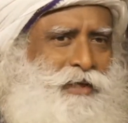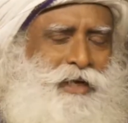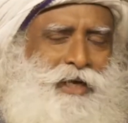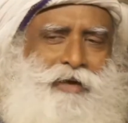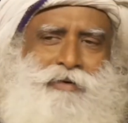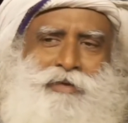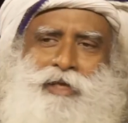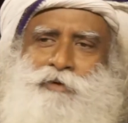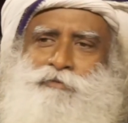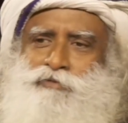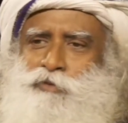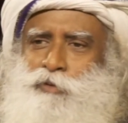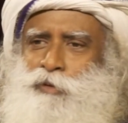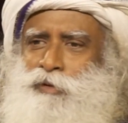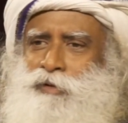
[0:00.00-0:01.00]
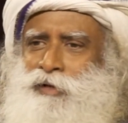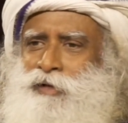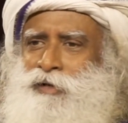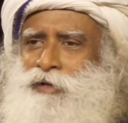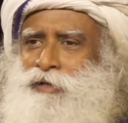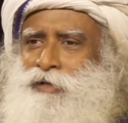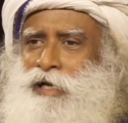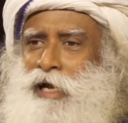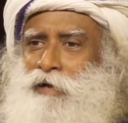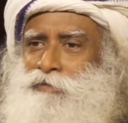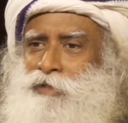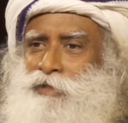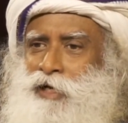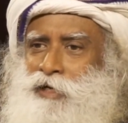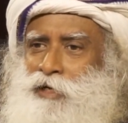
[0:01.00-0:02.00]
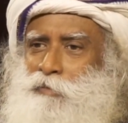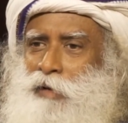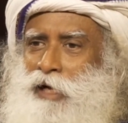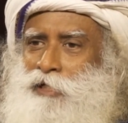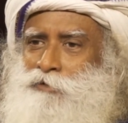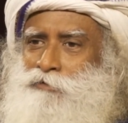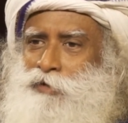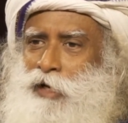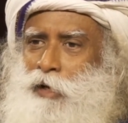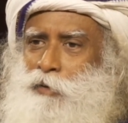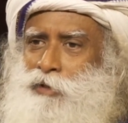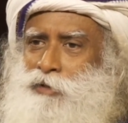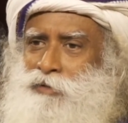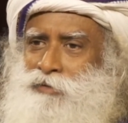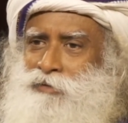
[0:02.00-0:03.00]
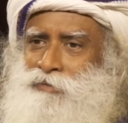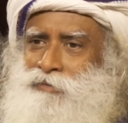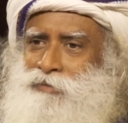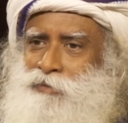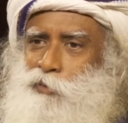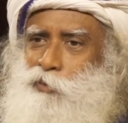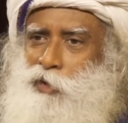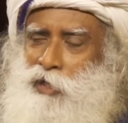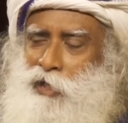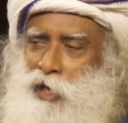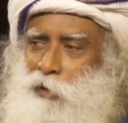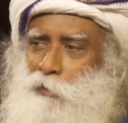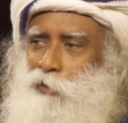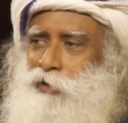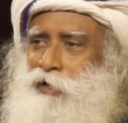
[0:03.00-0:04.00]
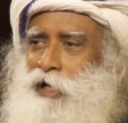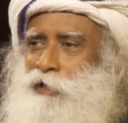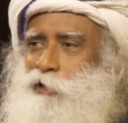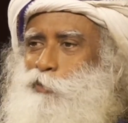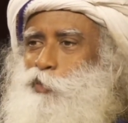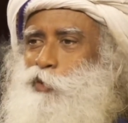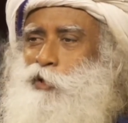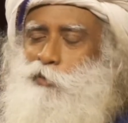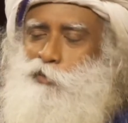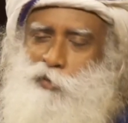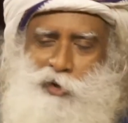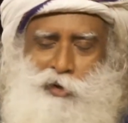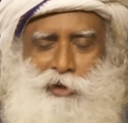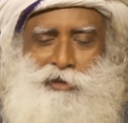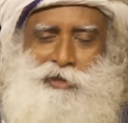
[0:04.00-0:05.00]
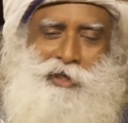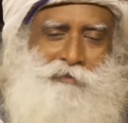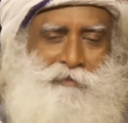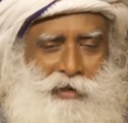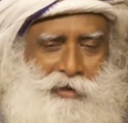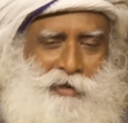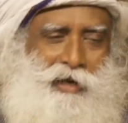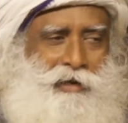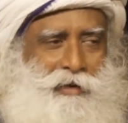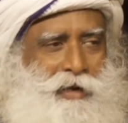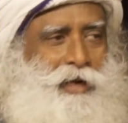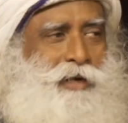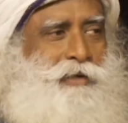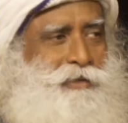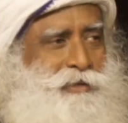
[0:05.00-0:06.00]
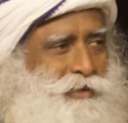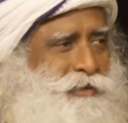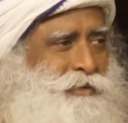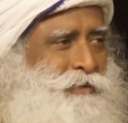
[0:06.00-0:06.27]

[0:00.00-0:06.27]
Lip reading: Even that fool drives at 100 miles per hour, we are not able to catch up with him, we all think we are great riders.